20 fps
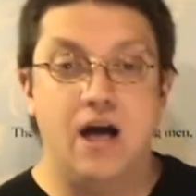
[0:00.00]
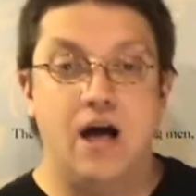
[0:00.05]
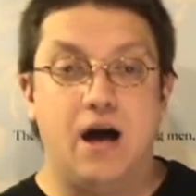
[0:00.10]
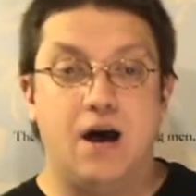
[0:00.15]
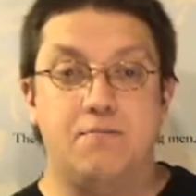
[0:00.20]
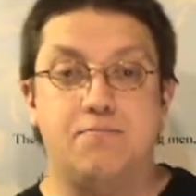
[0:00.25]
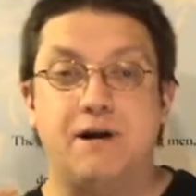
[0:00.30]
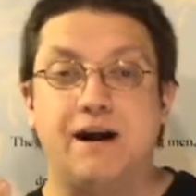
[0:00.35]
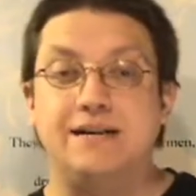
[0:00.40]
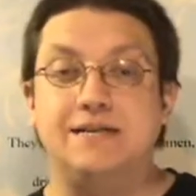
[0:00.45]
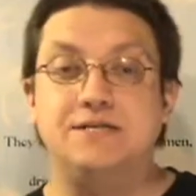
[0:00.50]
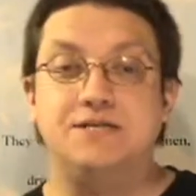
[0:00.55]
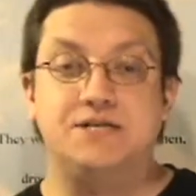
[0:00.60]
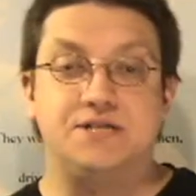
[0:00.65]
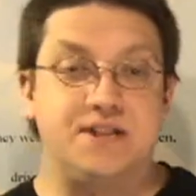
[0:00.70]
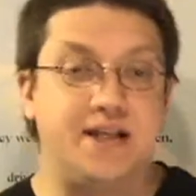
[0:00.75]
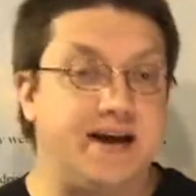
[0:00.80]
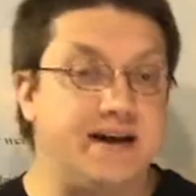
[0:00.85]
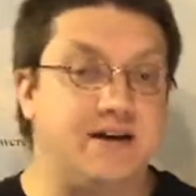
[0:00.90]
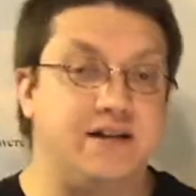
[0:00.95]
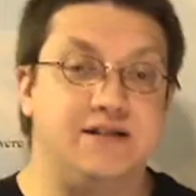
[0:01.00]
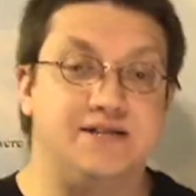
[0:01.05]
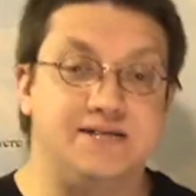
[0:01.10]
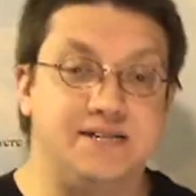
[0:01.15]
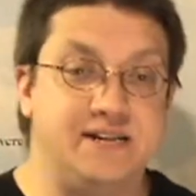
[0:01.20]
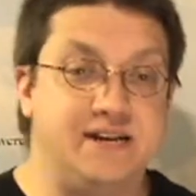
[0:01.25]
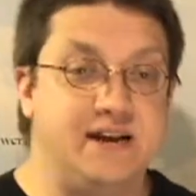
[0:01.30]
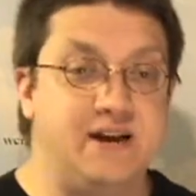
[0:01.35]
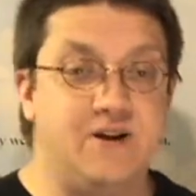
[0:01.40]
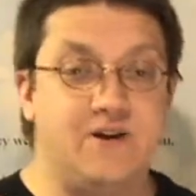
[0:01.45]
Uh, Brandon Slagle's
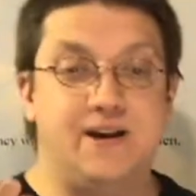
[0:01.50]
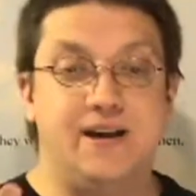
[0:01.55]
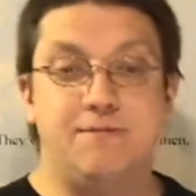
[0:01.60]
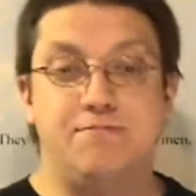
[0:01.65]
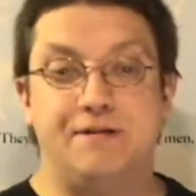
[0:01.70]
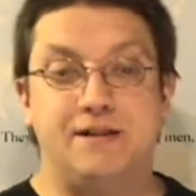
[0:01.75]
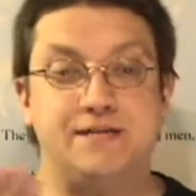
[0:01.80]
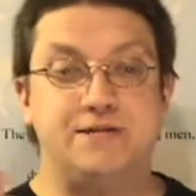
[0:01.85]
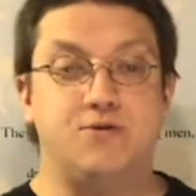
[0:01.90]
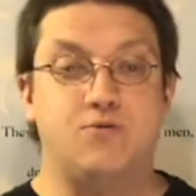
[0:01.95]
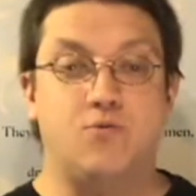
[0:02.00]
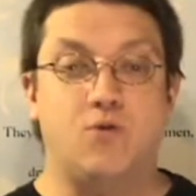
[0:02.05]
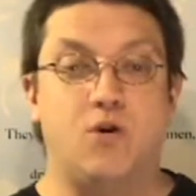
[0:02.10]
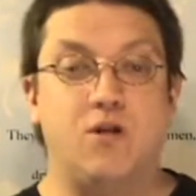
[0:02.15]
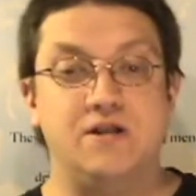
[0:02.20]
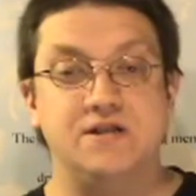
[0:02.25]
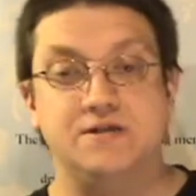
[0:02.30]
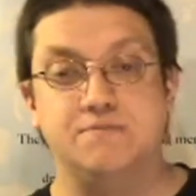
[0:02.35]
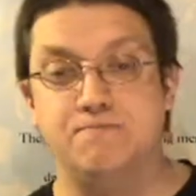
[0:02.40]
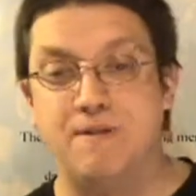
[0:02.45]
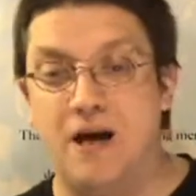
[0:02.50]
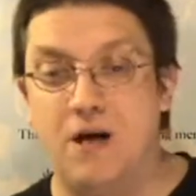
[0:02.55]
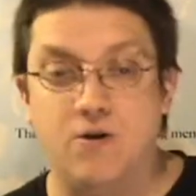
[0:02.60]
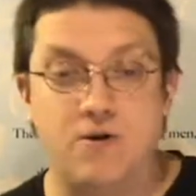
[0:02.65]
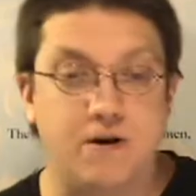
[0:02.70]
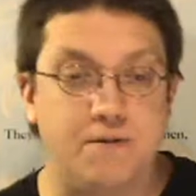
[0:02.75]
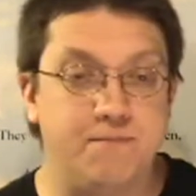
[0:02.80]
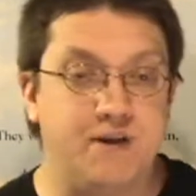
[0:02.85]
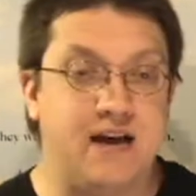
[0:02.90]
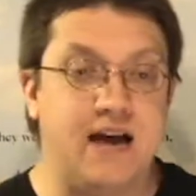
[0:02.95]
in here. He plays a role as
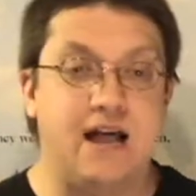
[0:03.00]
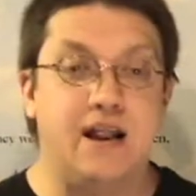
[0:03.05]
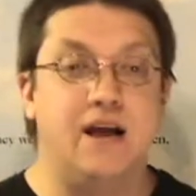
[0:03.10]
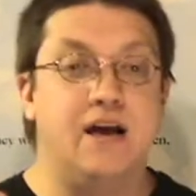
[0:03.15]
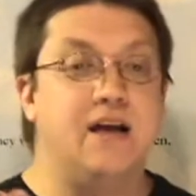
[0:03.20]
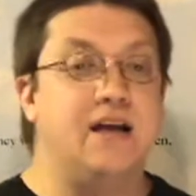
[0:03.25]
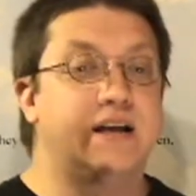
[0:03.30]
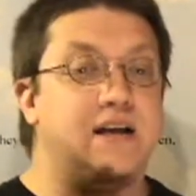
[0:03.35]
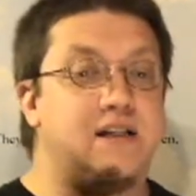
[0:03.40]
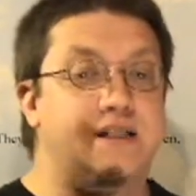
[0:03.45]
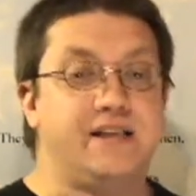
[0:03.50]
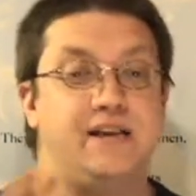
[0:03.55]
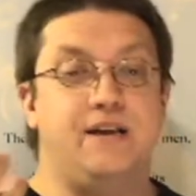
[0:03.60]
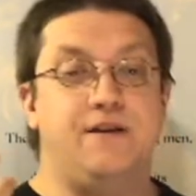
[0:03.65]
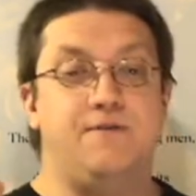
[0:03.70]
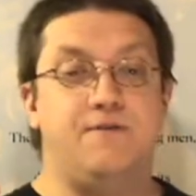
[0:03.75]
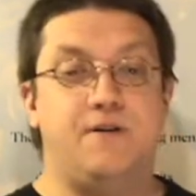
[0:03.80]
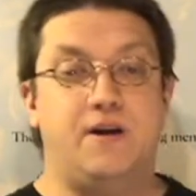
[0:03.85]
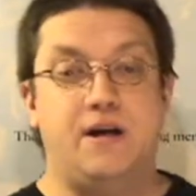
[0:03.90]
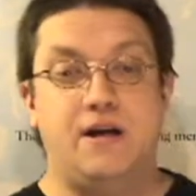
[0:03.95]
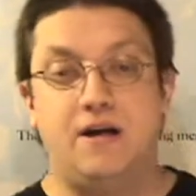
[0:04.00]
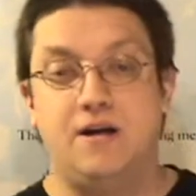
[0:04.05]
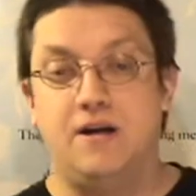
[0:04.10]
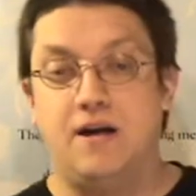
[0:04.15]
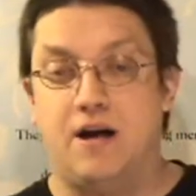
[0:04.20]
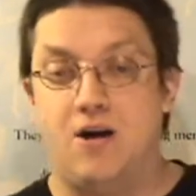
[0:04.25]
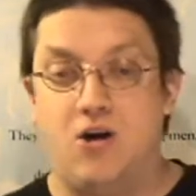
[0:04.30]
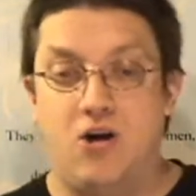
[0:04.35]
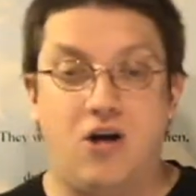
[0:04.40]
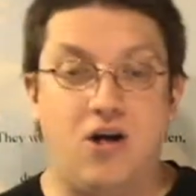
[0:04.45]
Malcolm. You got Cleve uh,
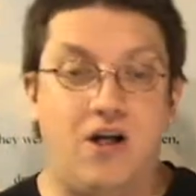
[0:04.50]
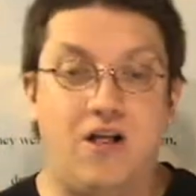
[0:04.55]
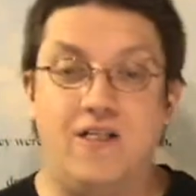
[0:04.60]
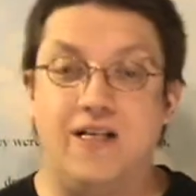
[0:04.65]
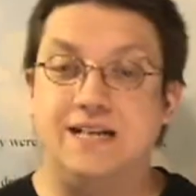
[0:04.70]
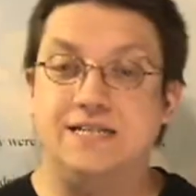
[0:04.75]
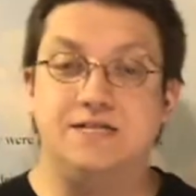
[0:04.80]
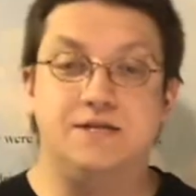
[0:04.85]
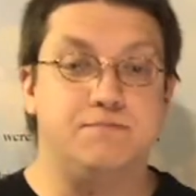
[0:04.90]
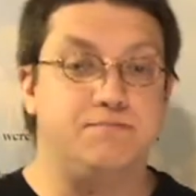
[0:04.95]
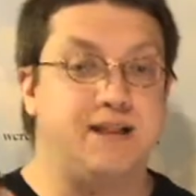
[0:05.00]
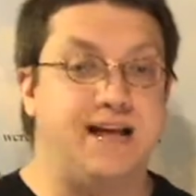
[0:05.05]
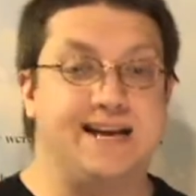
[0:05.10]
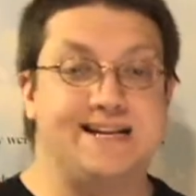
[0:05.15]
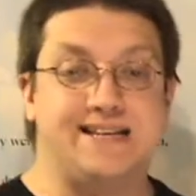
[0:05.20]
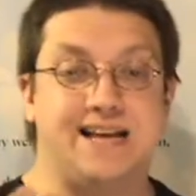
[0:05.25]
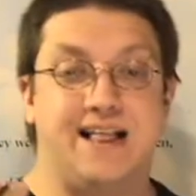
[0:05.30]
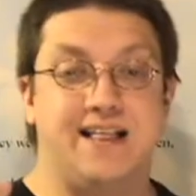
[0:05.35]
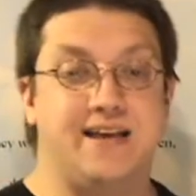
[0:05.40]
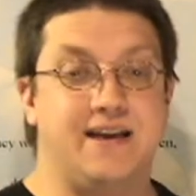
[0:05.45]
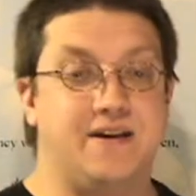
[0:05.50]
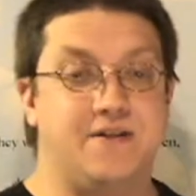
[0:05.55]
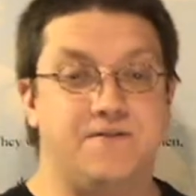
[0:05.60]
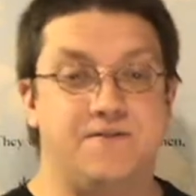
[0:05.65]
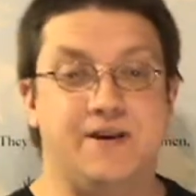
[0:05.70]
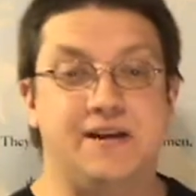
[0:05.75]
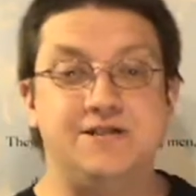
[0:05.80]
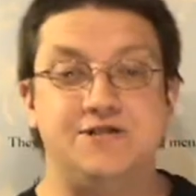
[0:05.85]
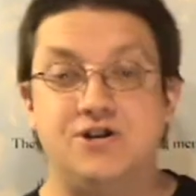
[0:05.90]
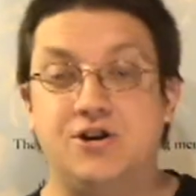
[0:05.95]
Hall as the Black Dahlia
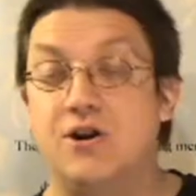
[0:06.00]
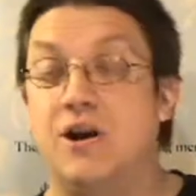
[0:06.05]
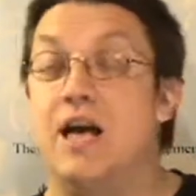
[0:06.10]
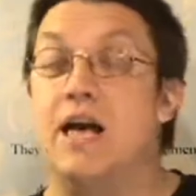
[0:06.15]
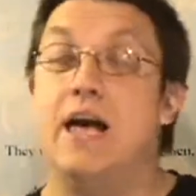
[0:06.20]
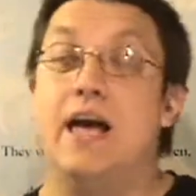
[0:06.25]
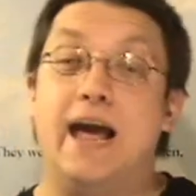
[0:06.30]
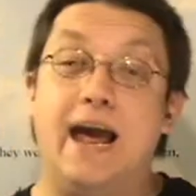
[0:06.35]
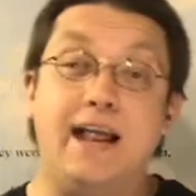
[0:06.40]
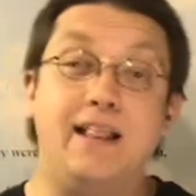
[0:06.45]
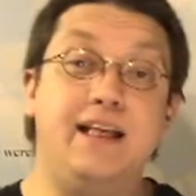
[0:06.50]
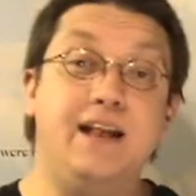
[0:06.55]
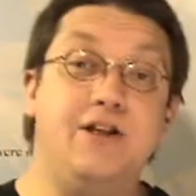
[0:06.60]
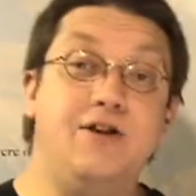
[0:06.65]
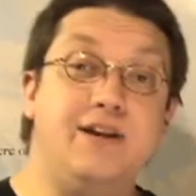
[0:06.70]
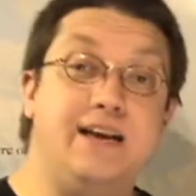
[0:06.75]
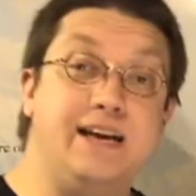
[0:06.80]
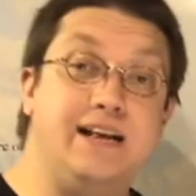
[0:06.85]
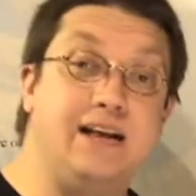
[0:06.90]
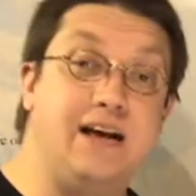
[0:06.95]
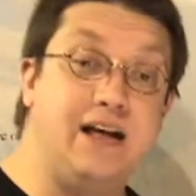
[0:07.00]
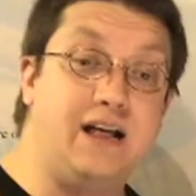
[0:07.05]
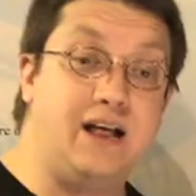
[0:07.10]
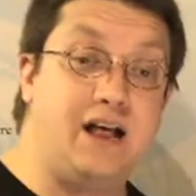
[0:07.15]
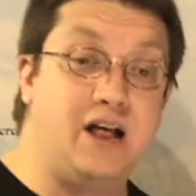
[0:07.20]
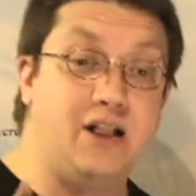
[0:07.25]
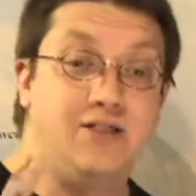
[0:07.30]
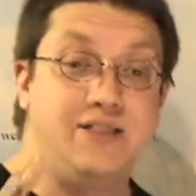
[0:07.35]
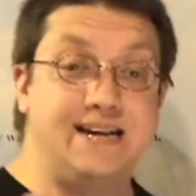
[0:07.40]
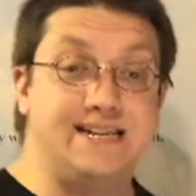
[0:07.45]
Avenger, and then you get uh,
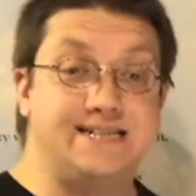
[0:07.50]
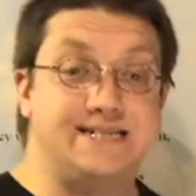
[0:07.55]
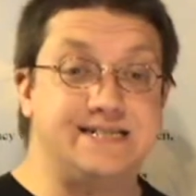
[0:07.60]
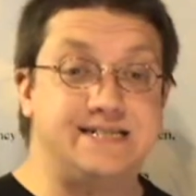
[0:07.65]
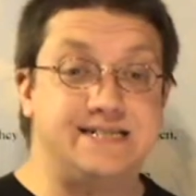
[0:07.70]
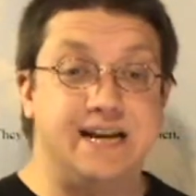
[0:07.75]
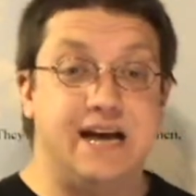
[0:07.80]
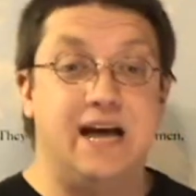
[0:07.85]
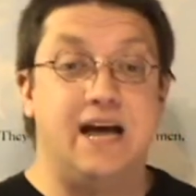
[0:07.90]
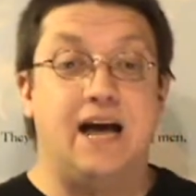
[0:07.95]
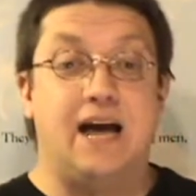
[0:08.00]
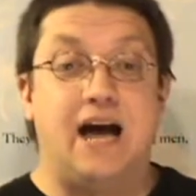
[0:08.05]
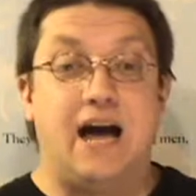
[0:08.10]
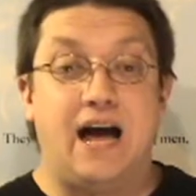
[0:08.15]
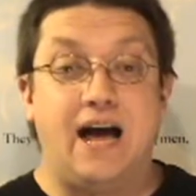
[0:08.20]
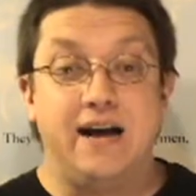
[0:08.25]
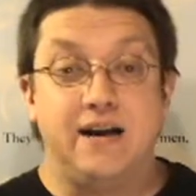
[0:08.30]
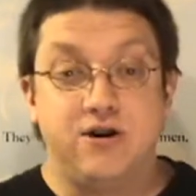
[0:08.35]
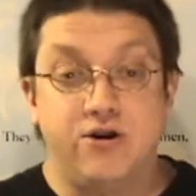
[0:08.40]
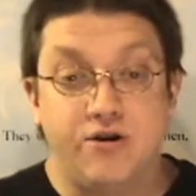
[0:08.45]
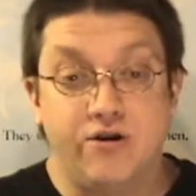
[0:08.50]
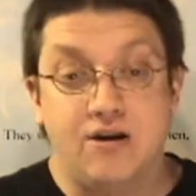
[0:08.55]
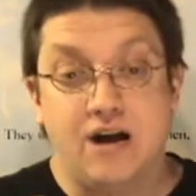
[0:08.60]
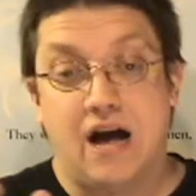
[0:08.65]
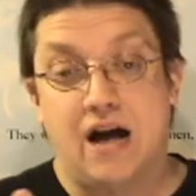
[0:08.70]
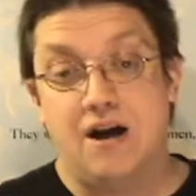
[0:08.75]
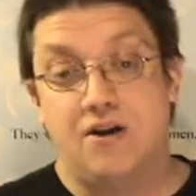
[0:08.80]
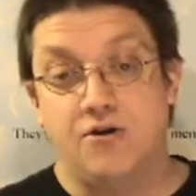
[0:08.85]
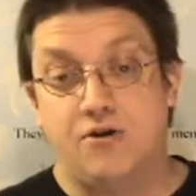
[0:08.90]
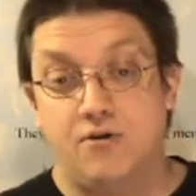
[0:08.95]
Alexis
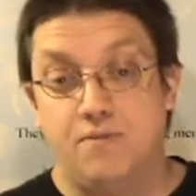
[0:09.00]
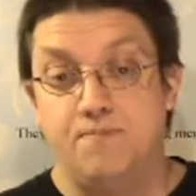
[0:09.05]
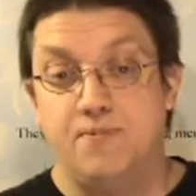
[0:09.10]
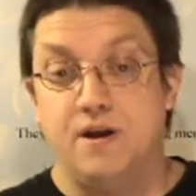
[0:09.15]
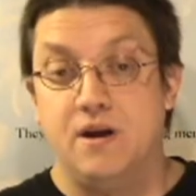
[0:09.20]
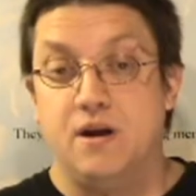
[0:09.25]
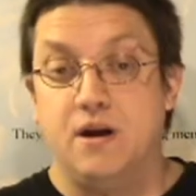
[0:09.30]
Icocano.